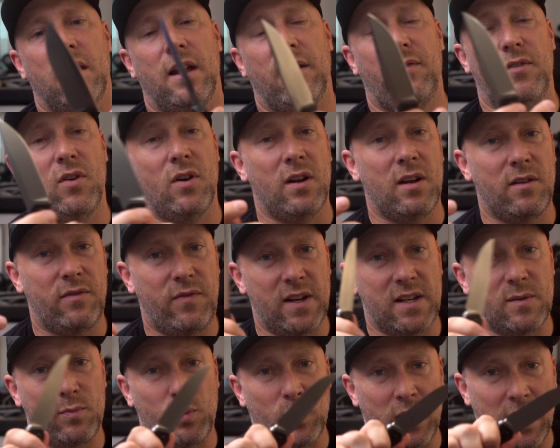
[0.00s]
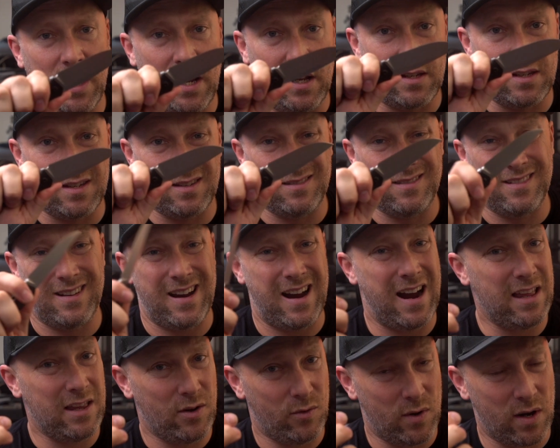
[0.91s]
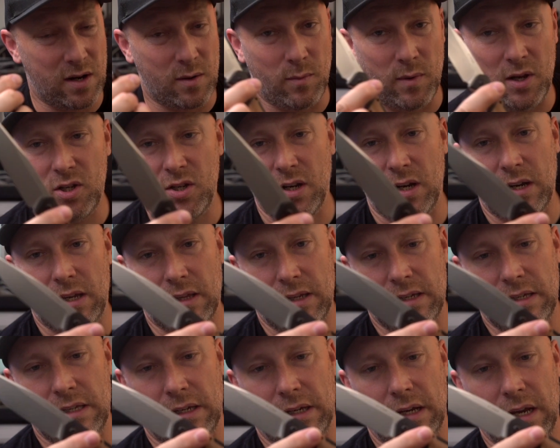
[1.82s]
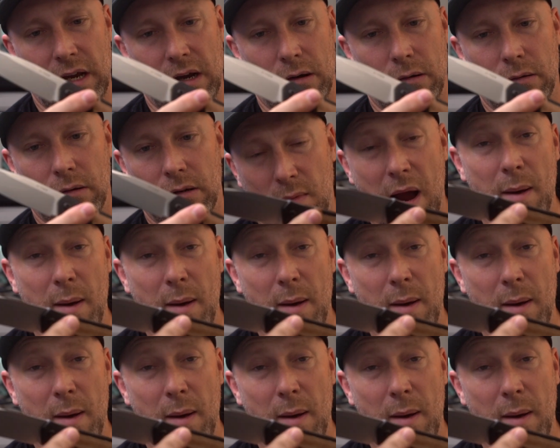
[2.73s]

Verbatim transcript: If you're into fixed blades, I highly recommend checking this thing out.